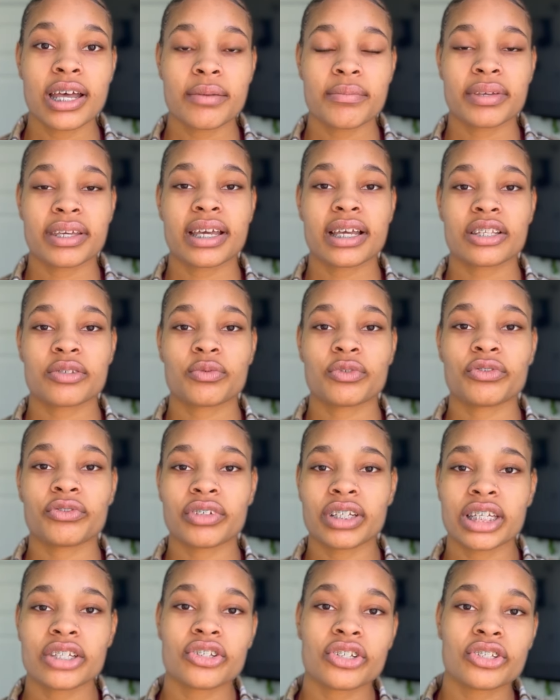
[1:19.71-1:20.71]
because we're
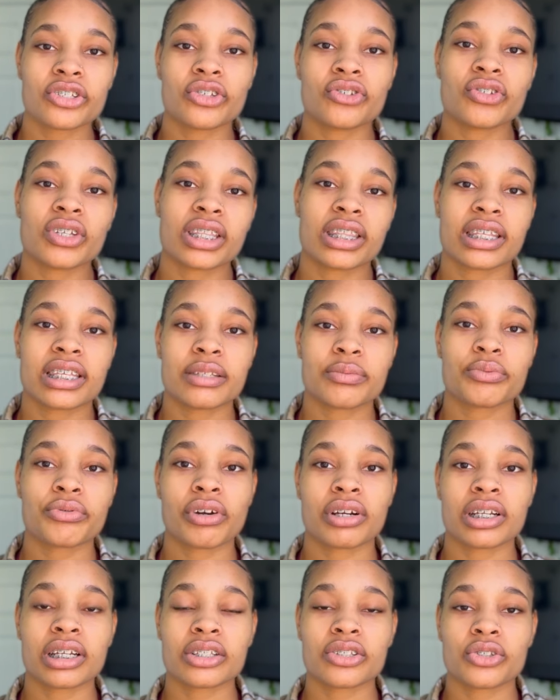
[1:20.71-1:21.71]
really just using this
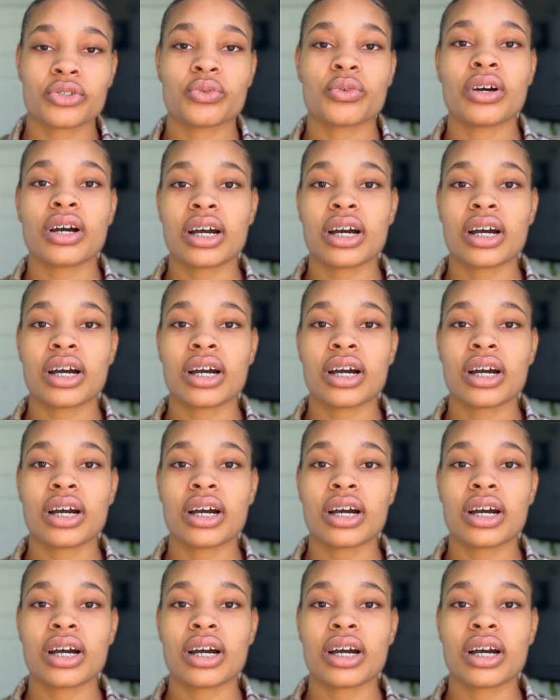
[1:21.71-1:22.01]
product to